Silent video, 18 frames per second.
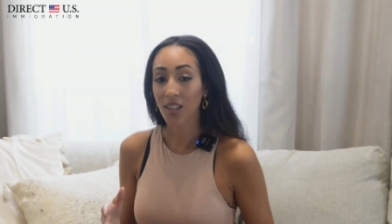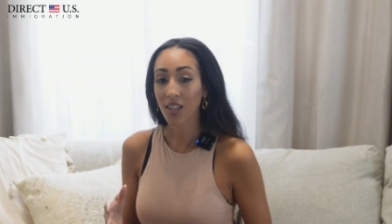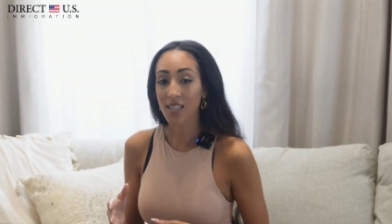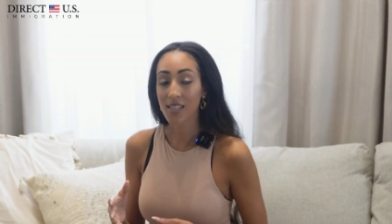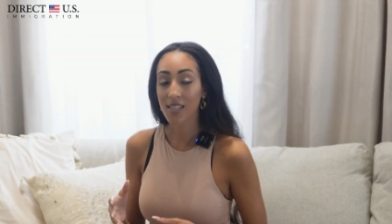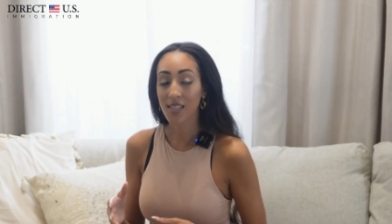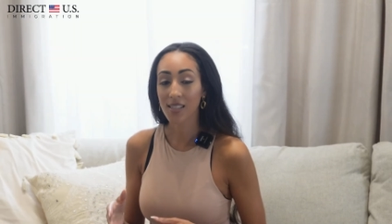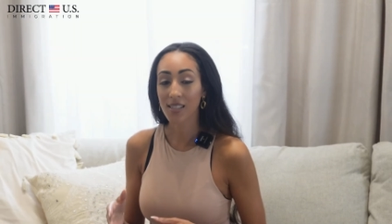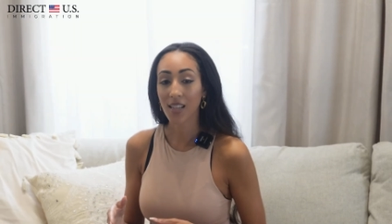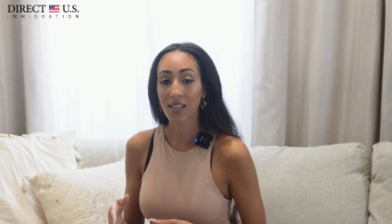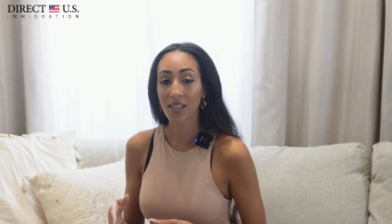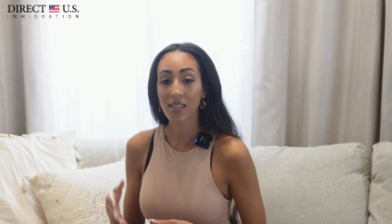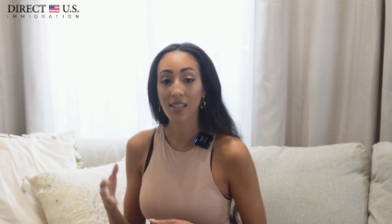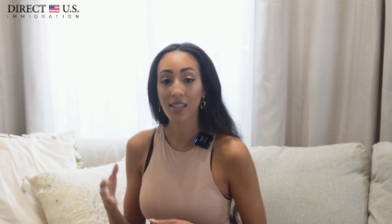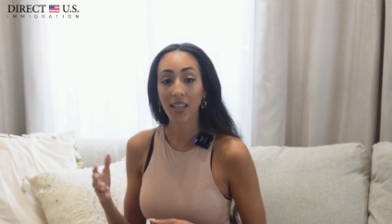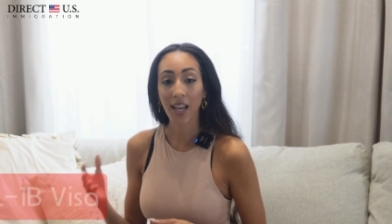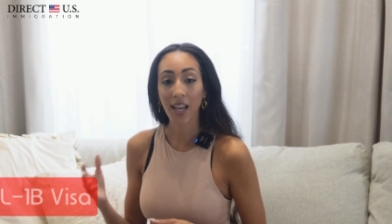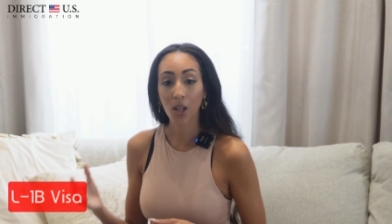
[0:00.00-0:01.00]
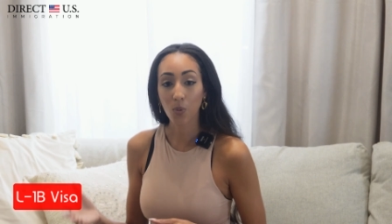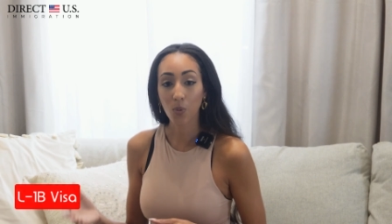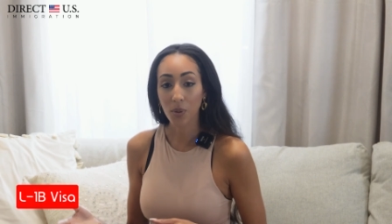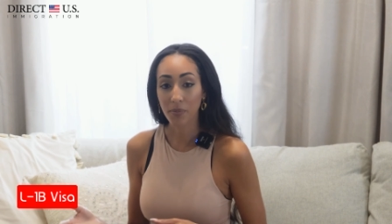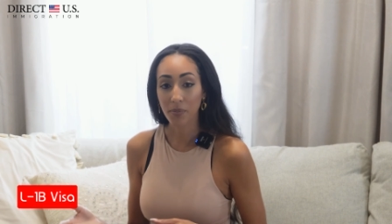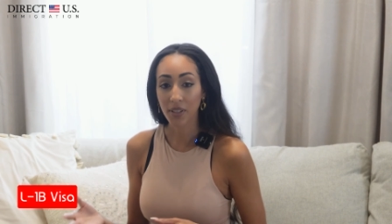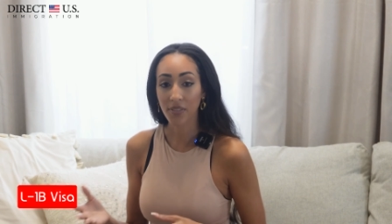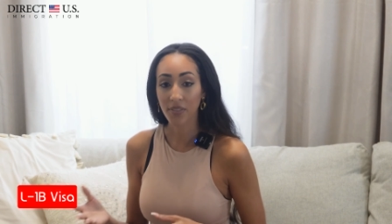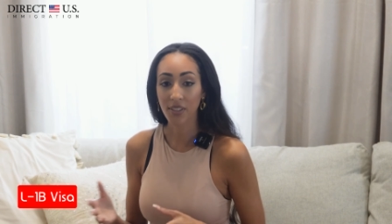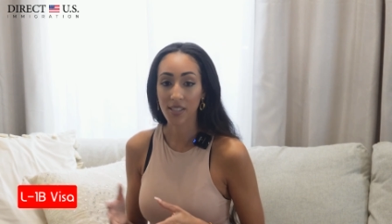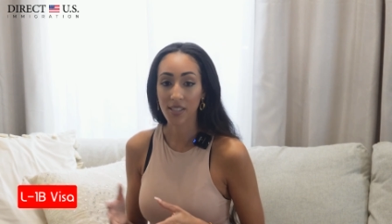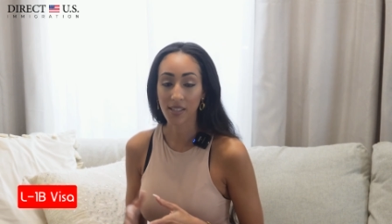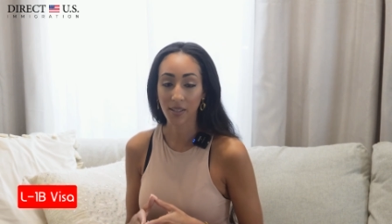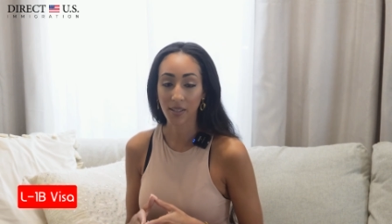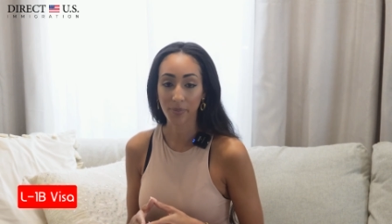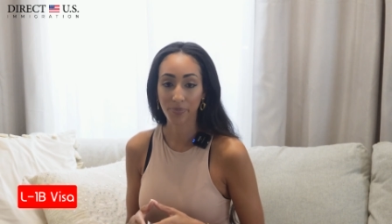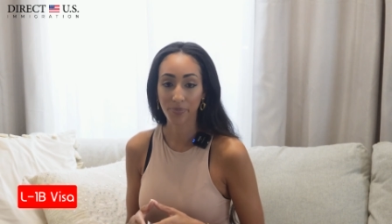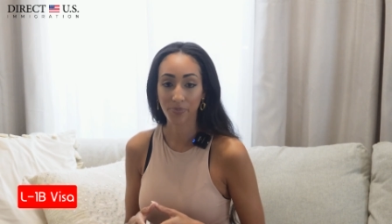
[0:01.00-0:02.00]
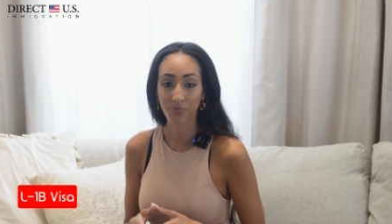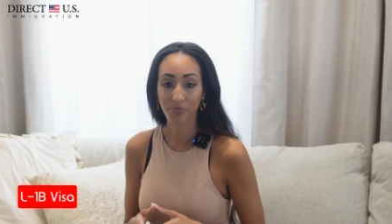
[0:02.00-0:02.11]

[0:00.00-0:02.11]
let's discuss the L-1B visa.